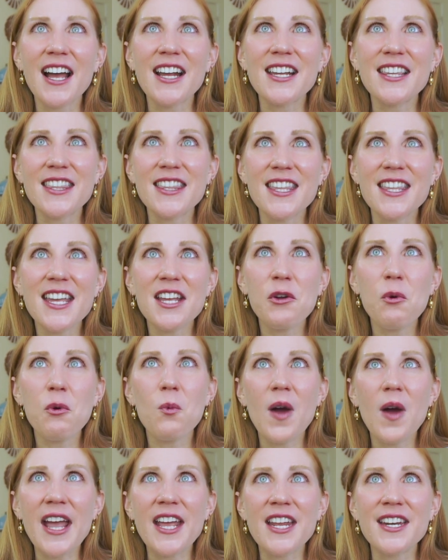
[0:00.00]
I think
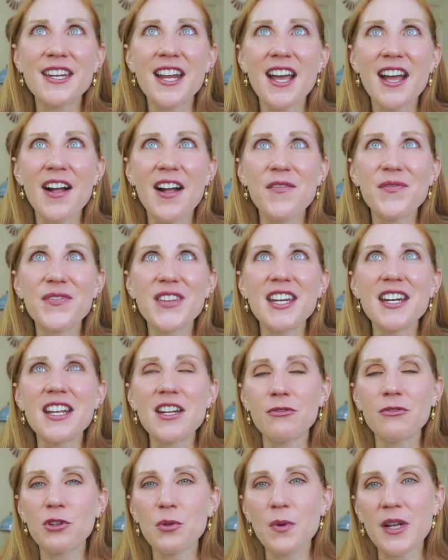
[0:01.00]
when
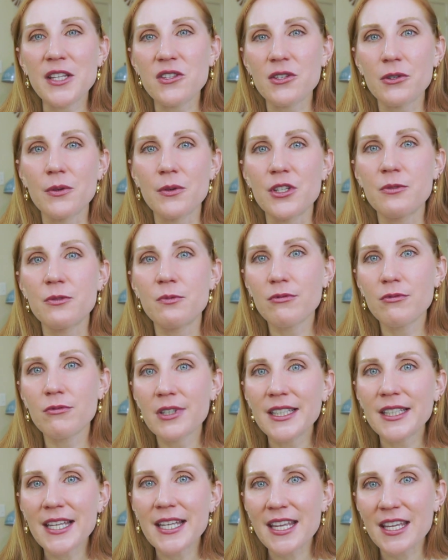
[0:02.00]
an influencer is
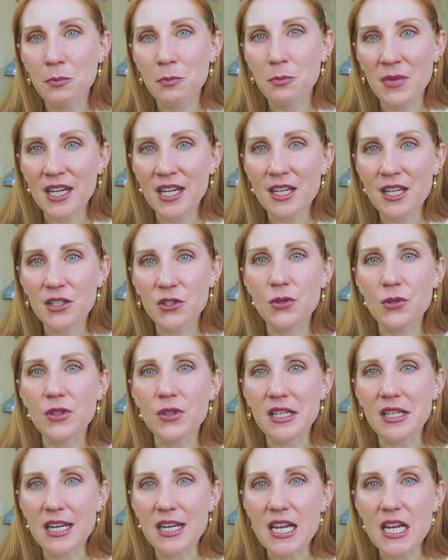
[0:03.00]
really committed
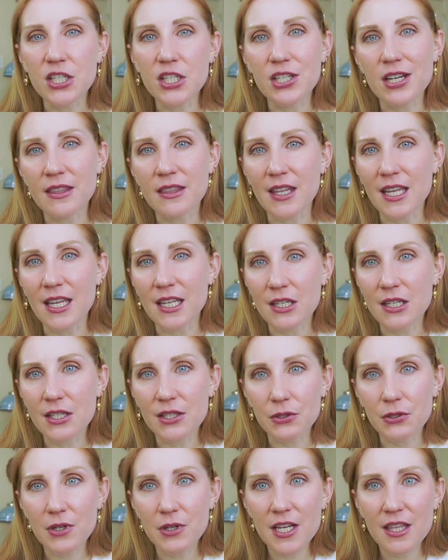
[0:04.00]
to the niche and the
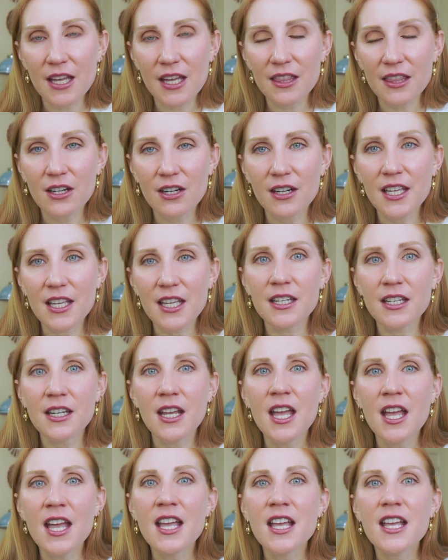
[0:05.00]
industry that they're
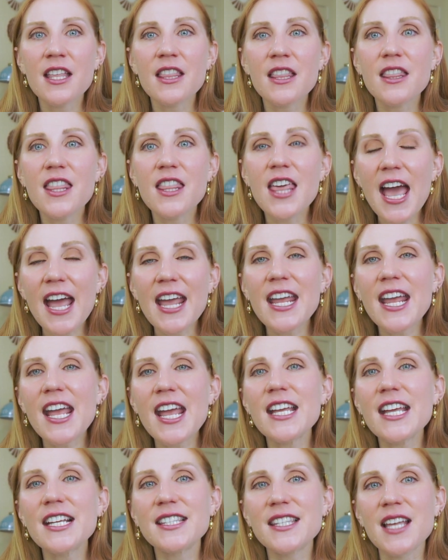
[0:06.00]
in,
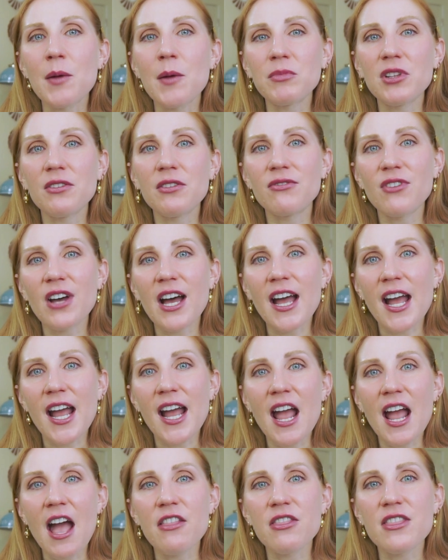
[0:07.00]
they
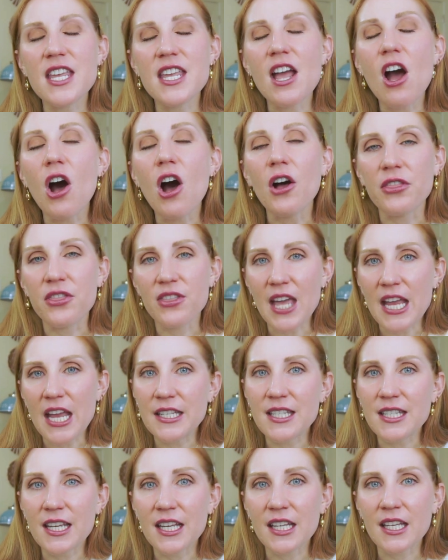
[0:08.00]
exemplify the
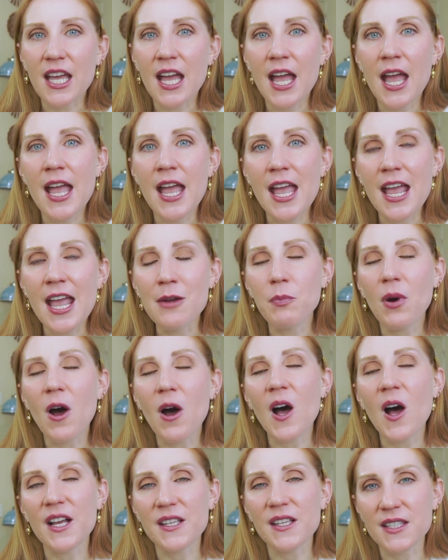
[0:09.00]
authentic and
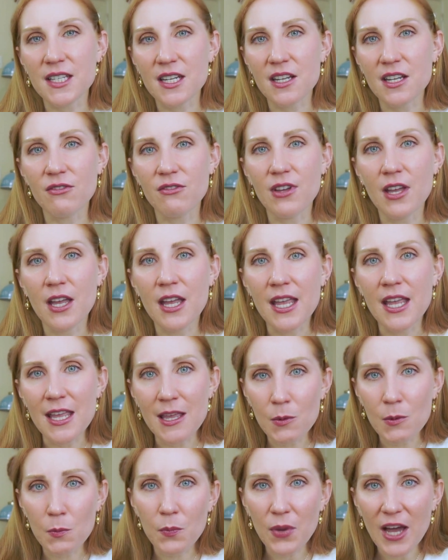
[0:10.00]
positive
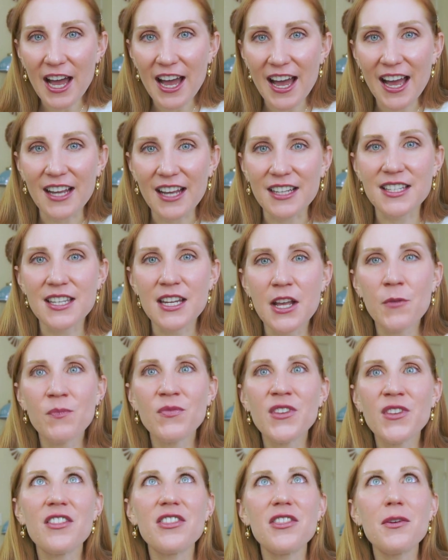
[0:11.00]
impact
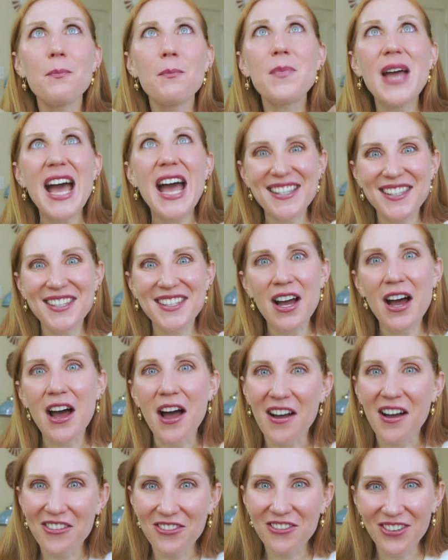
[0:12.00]
the best
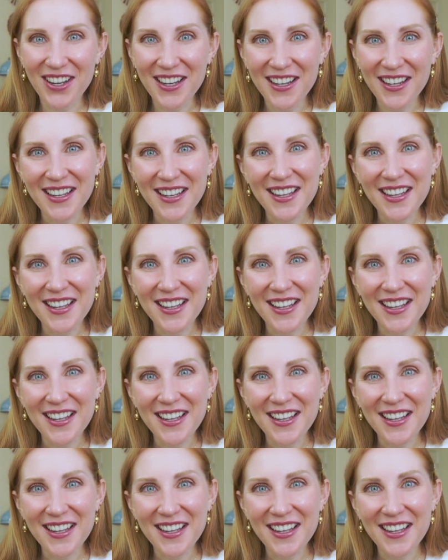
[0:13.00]
of